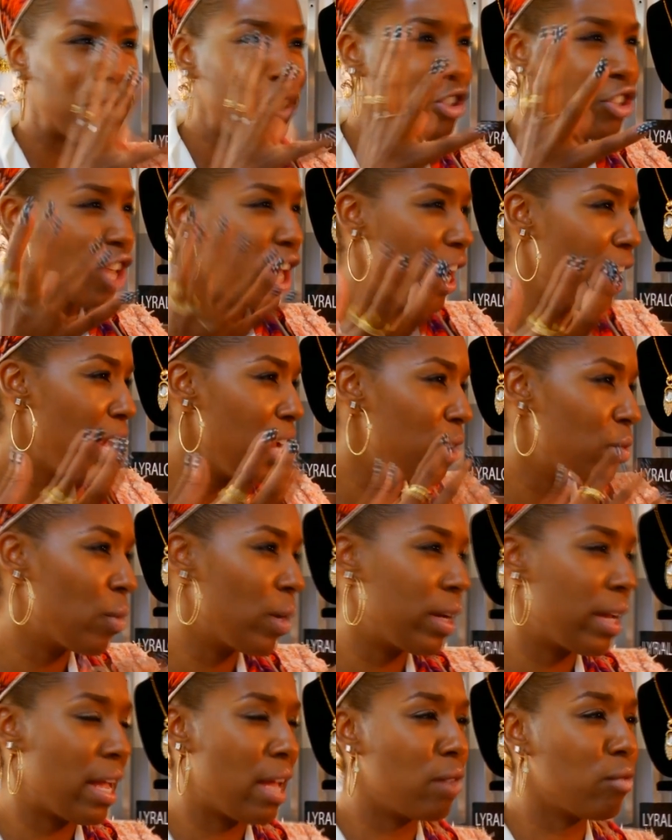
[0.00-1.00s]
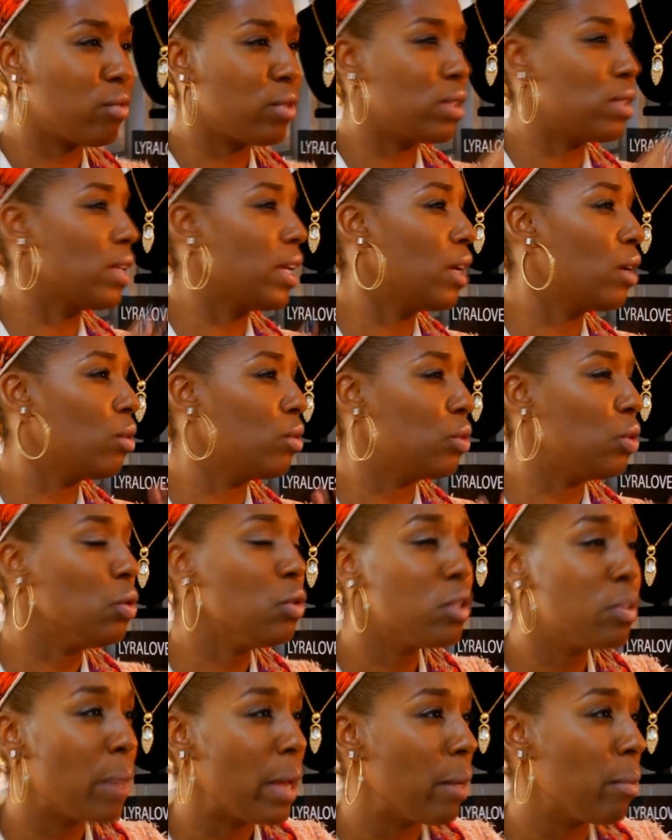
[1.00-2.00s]
paper mache, one had recycled
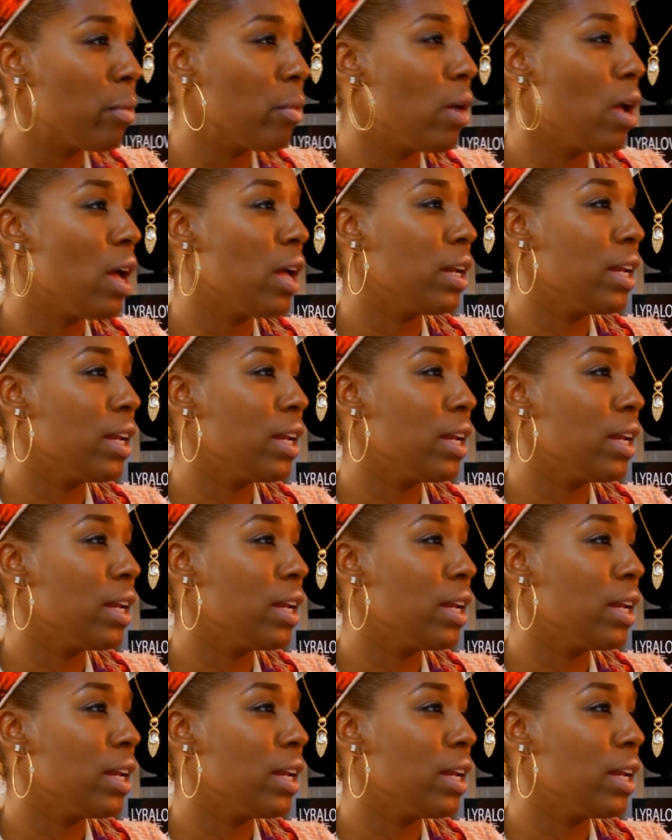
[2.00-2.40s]
newspaper on